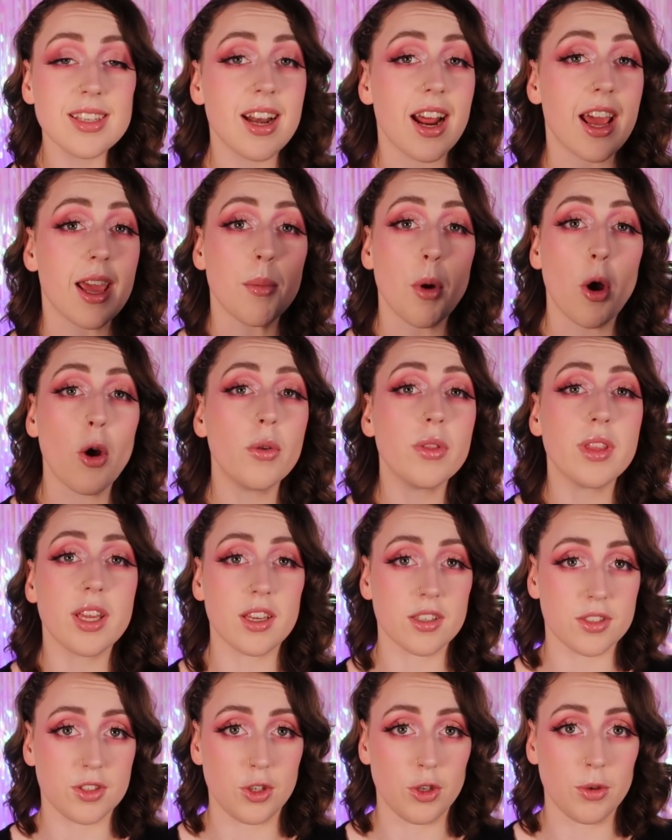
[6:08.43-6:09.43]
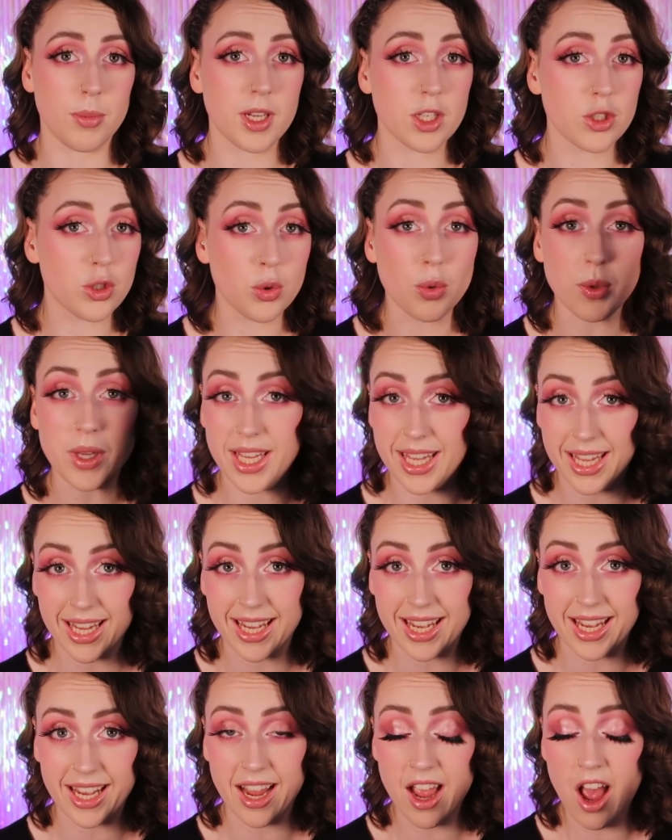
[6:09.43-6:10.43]
and I am only assuming to
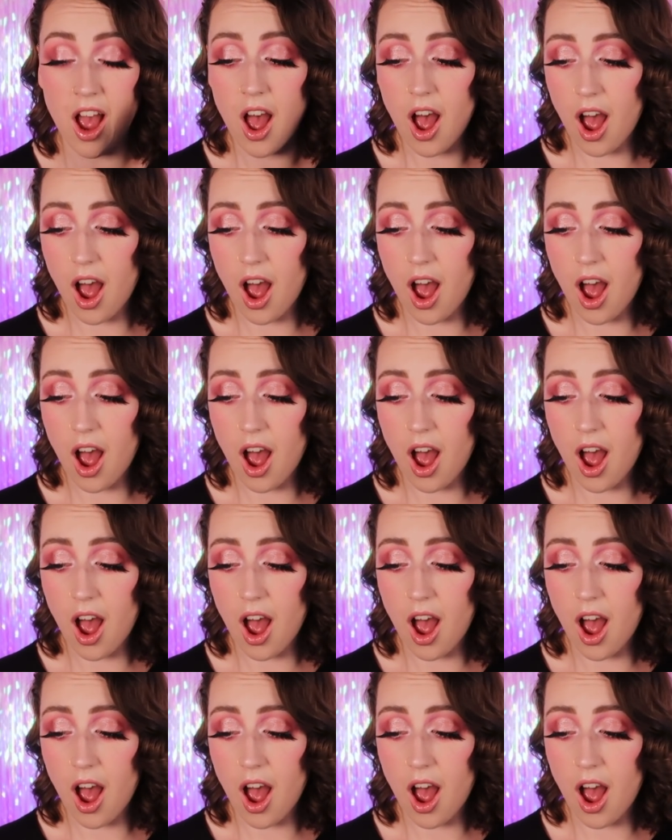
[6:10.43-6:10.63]
hear.